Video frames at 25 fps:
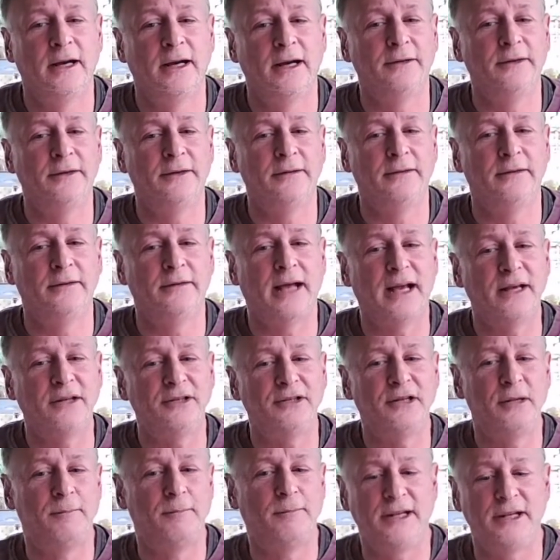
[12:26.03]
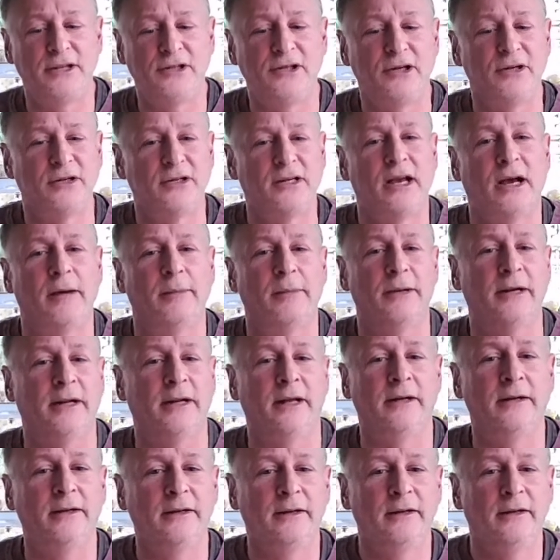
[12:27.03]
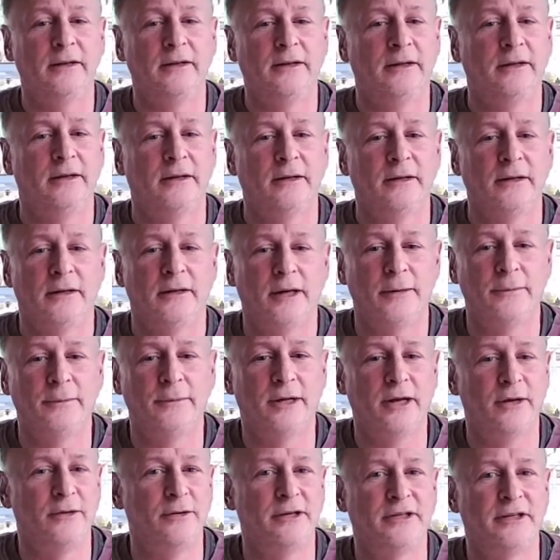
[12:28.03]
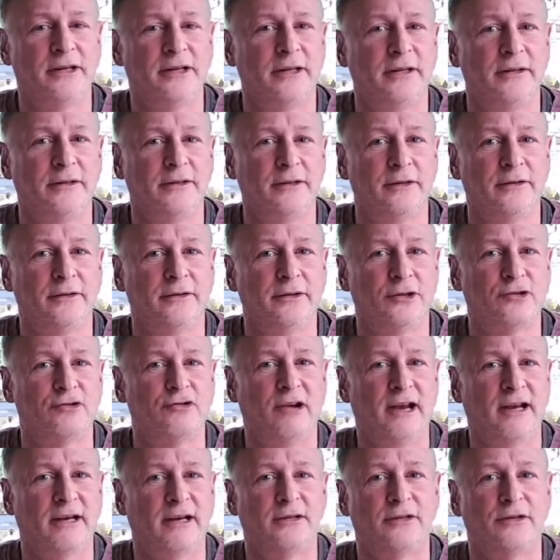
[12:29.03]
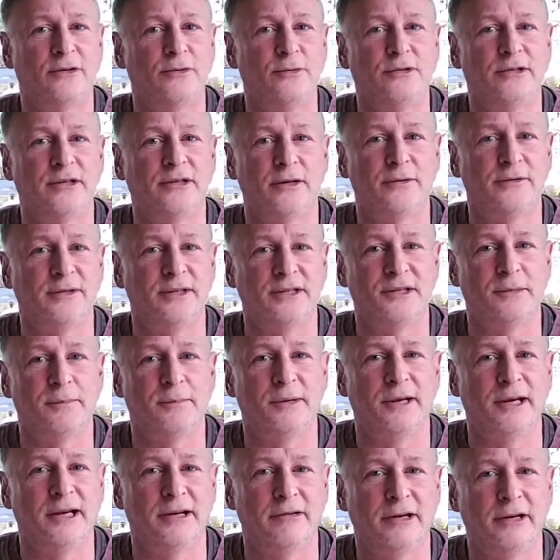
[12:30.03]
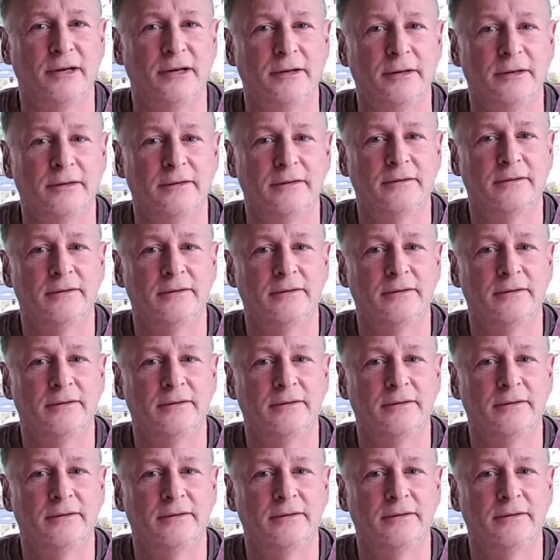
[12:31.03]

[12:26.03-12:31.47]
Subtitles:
And as the blizzard's coming in, I'm noticing that the track's also disappearing.